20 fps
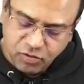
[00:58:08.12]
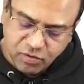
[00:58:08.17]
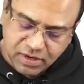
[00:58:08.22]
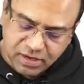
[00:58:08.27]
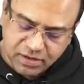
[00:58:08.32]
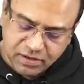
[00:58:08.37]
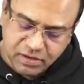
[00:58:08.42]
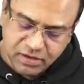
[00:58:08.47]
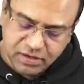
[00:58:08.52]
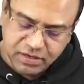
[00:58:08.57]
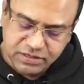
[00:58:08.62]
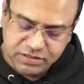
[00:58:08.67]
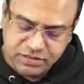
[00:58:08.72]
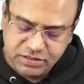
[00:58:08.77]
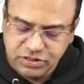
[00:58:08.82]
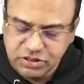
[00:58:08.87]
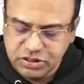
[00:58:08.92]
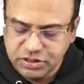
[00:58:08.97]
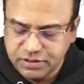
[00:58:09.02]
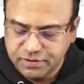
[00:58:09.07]
you look at the
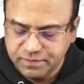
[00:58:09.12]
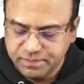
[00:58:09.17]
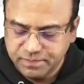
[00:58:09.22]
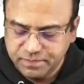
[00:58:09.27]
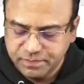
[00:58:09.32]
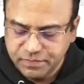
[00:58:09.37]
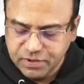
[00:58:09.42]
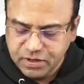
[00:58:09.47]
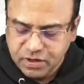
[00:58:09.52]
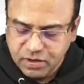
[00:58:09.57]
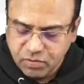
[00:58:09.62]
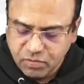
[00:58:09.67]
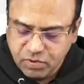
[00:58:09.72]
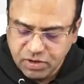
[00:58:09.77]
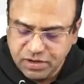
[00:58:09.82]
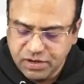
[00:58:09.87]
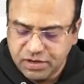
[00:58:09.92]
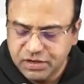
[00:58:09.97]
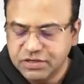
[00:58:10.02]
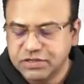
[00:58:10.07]
ECG,
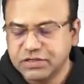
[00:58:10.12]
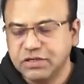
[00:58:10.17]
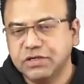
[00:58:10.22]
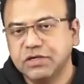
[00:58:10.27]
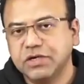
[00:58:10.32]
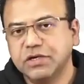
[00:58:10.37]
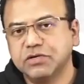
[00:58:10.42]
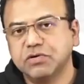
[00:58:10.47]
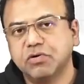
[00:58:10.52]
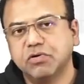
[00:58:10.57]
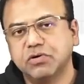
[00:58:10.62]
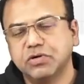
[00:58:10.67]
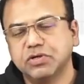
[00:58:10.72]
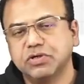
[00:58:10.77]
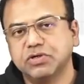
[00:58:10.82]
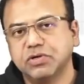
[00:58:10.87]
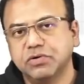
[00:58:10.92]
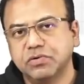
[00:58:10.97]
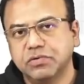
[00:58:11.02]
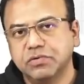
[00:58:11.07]
what the ECG is going to
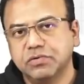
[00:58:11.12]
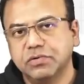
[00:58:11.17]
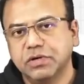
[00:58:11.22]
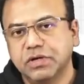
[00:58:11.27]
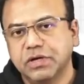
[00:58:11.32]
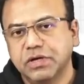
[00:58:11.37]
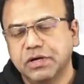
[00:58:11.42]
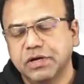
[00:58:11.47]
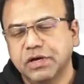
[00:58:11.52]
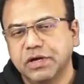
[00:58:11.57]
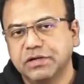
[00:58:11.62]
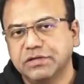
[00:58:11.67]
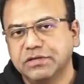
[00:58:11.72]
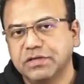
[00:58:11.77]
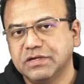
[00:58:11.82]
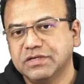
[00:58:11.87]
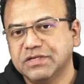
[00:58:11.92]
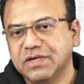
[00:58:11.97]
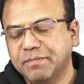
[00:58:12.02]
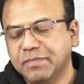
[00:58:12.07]
show is
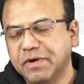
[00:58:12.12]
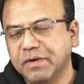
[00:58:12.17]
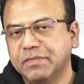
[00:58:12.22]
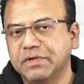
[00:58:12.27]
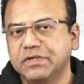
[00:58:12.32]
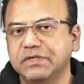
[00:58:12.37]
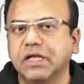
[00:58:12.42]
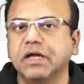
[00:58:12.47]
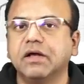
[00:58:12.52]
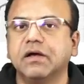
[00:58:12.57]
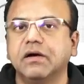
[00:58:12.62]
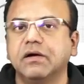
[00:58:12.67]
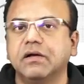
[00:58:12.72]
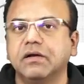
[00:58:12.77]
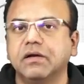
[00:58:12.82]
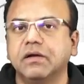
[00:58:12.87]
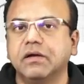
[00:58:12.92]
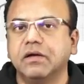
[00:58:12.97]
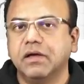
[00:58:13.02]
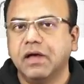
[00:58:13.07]
the septum is thicker
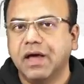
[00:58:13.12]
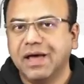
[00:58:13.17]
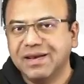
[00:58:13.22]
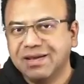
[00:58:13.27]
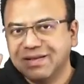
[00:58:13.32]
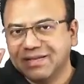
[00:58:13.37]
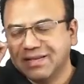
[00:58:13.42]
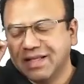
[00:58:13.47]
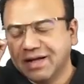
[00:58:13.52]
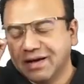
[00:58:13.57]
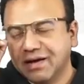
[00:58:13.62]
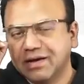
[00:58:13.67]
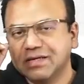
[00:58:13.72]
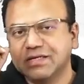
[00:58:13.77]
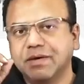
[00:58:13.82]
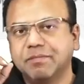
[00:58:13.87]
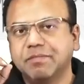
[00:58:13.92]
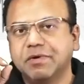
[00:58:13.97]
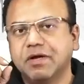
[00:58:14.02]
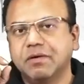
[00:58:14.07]
and the thicker
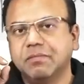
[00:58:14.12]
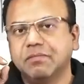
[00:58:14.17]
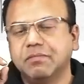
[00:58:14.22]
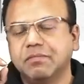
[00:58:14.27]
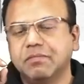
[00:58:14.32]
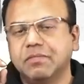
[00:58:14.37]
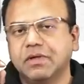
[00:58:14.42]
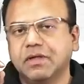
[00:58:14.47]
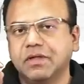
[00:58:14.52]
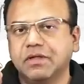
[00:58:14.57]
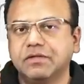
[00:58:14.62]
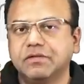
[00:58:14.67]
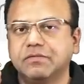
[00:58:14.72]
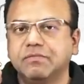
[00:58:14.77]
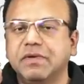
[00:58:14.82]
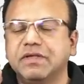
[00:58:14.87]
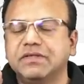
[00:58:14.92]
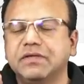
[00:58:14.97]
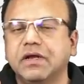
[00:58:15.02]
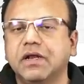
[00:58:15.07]
septum is
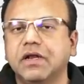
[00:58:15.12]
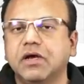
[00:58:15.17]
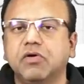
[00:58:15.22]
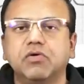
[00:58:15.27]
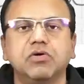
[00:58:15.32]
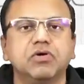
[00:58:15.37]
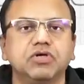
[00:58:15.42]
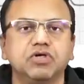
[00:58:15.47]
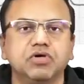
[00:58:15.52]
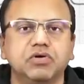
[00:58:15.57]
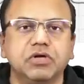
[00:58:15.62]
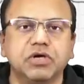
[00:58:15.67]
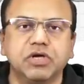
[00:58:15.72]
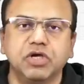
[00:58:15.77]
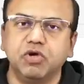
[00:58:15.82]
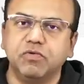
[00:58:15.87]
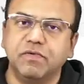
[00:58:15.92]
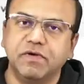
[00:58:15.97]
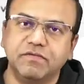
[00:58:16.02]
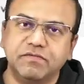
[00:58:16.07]
basically going to show the
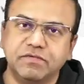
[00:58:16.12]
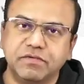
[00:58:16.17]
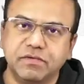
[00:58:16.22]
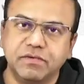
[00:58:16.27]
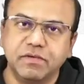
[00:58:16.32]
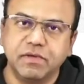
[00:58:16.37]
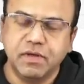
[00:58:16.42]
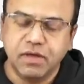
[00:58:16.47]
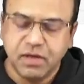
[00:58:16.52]
Q waves.